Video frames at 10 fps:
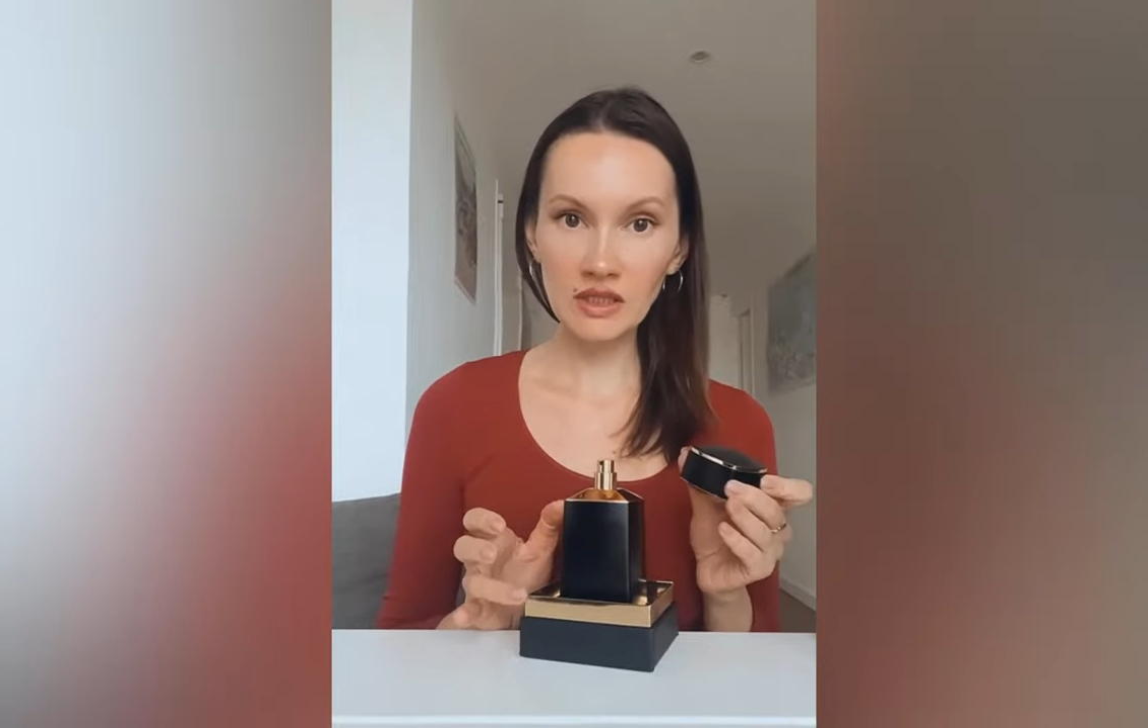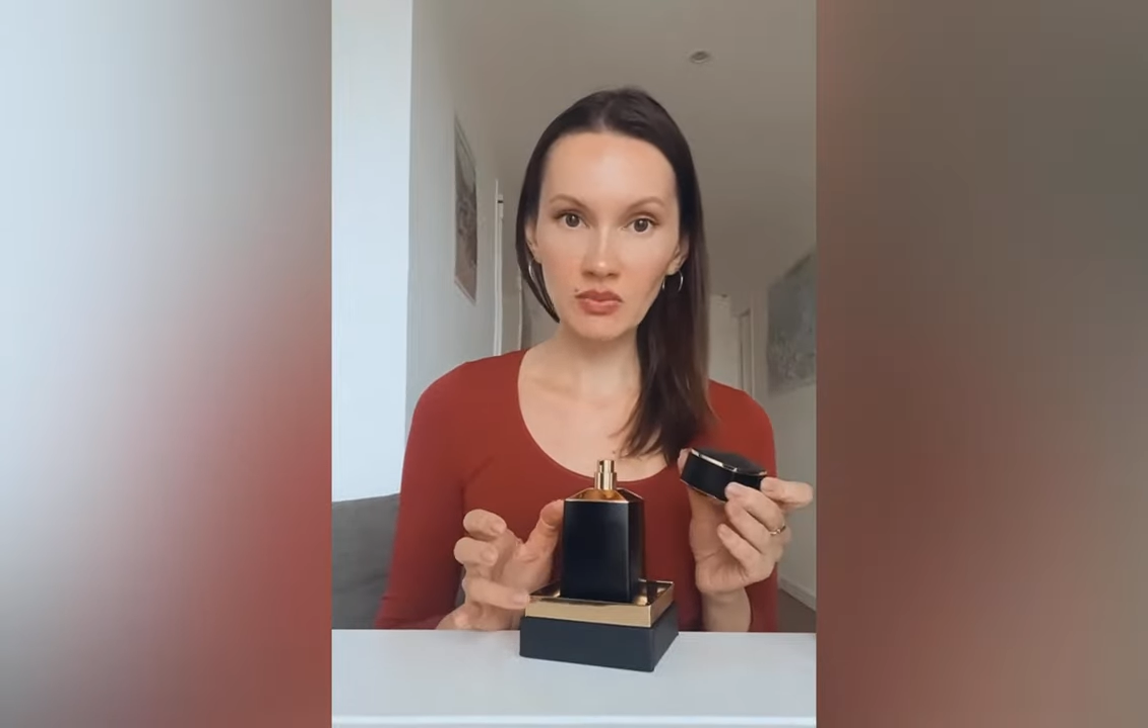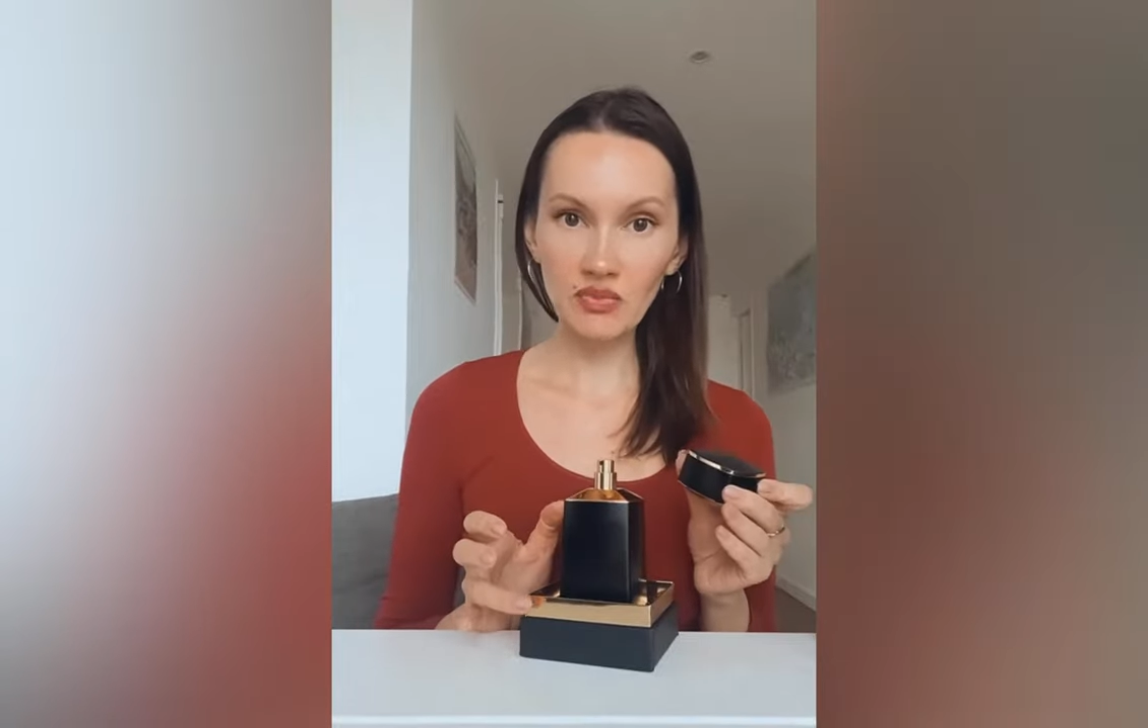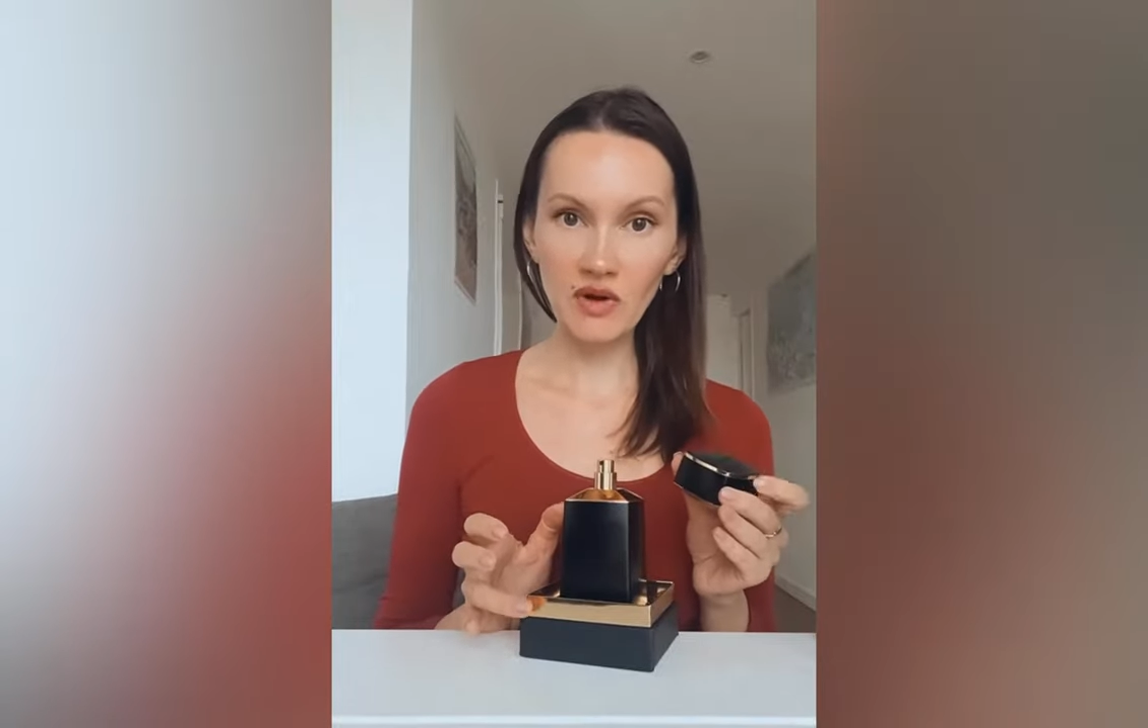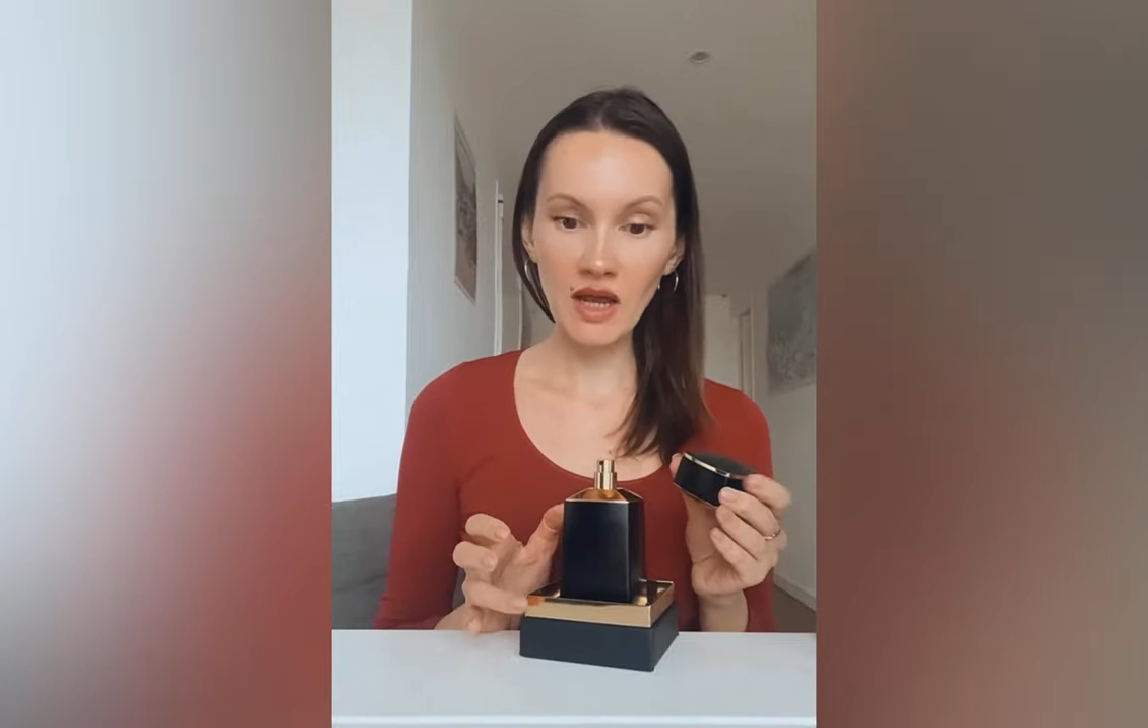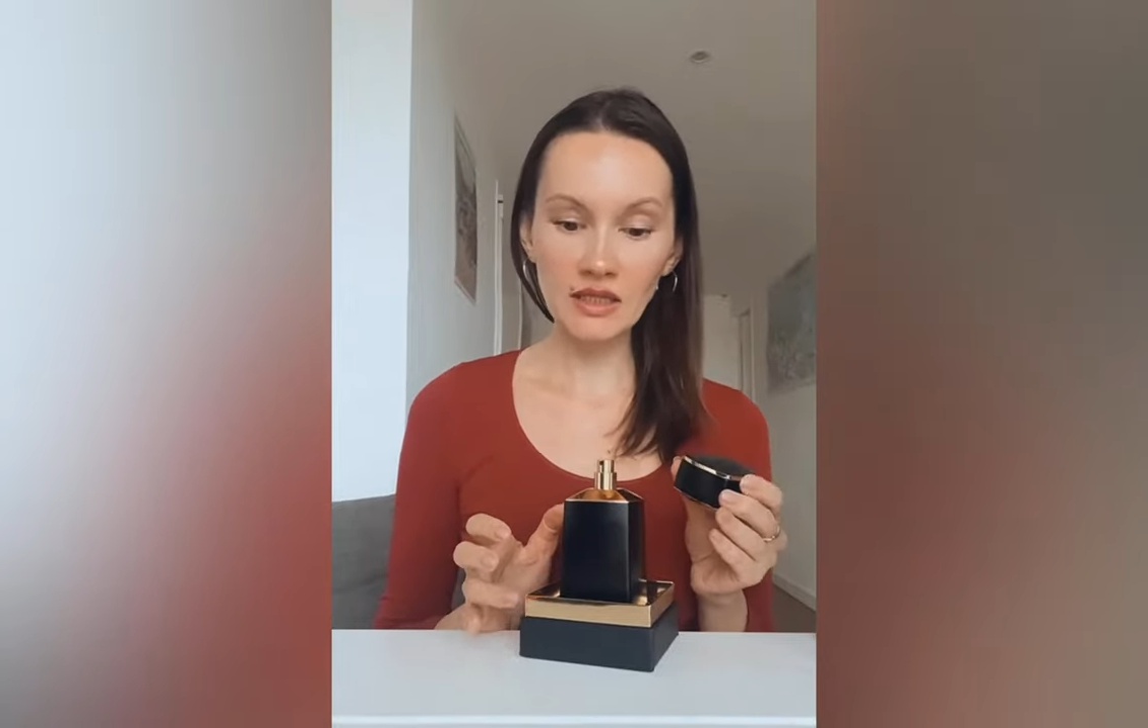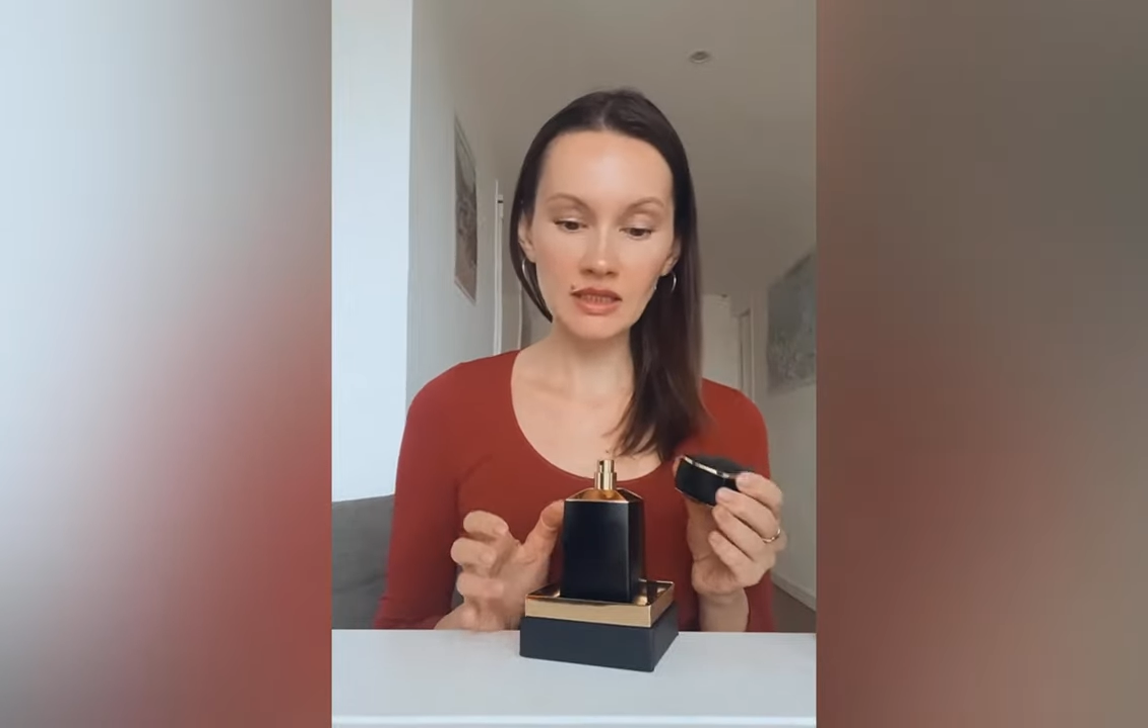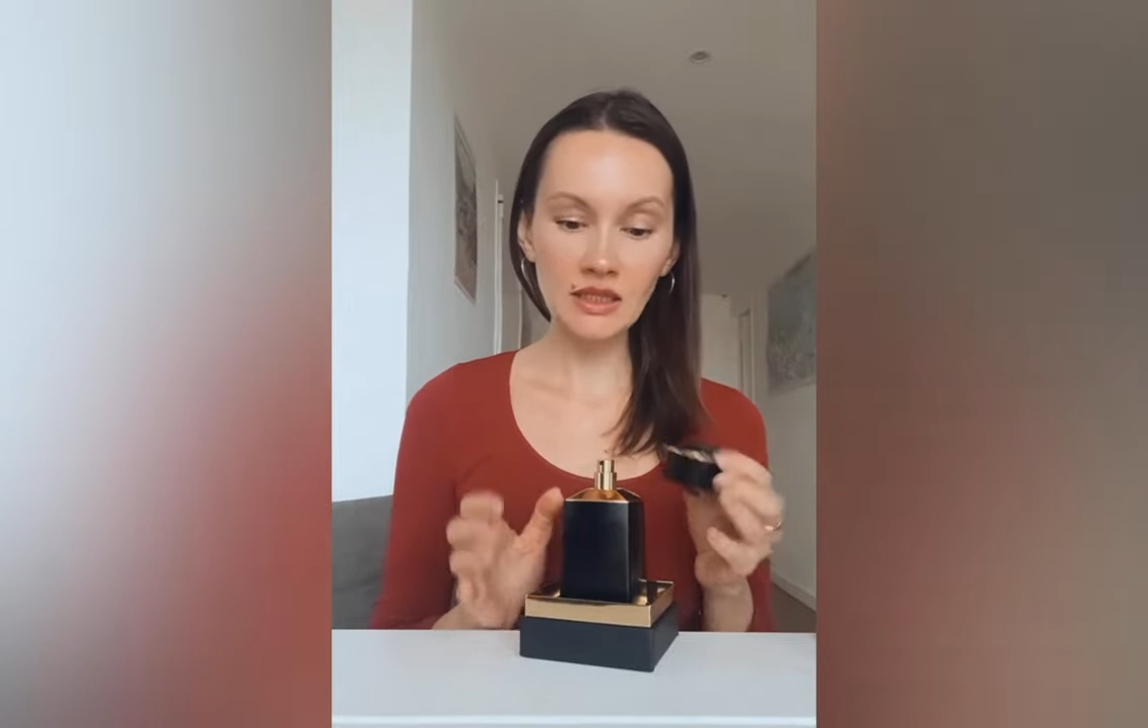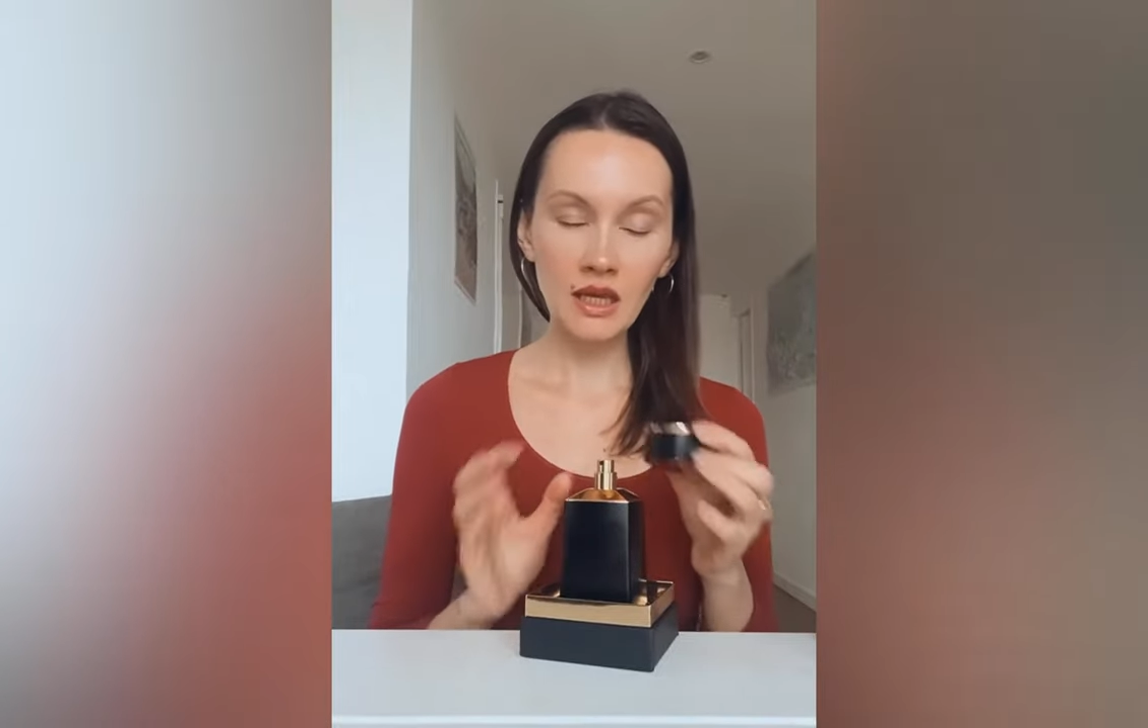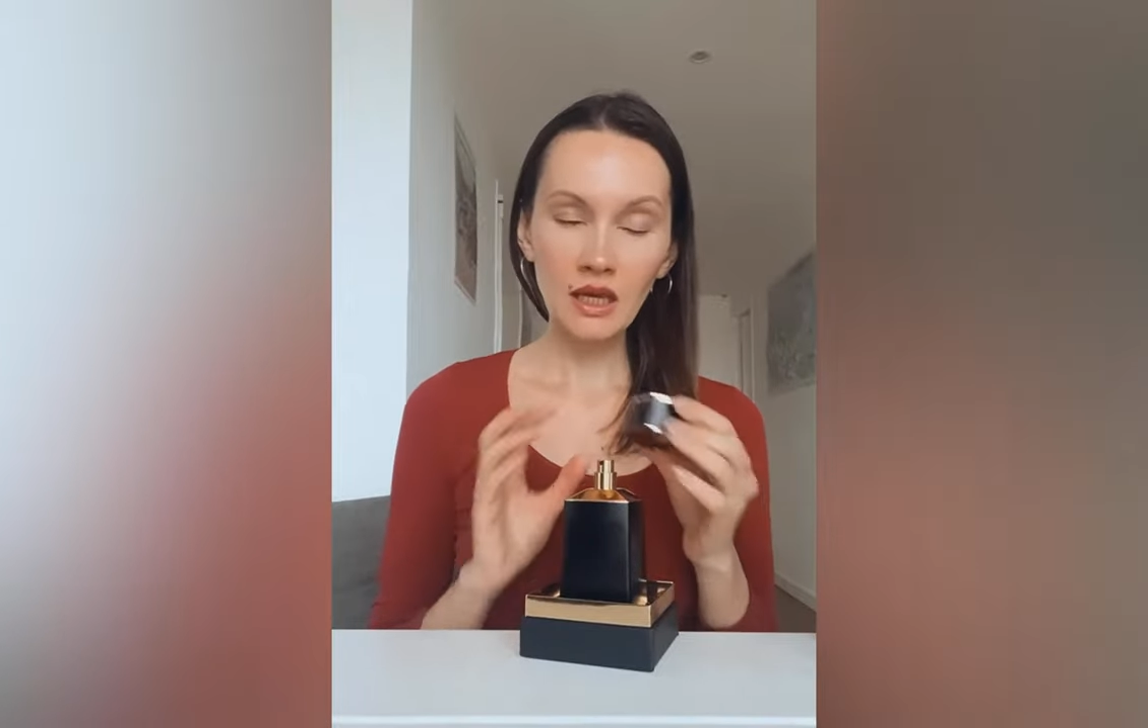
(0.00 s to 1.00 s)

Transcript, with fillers: the price,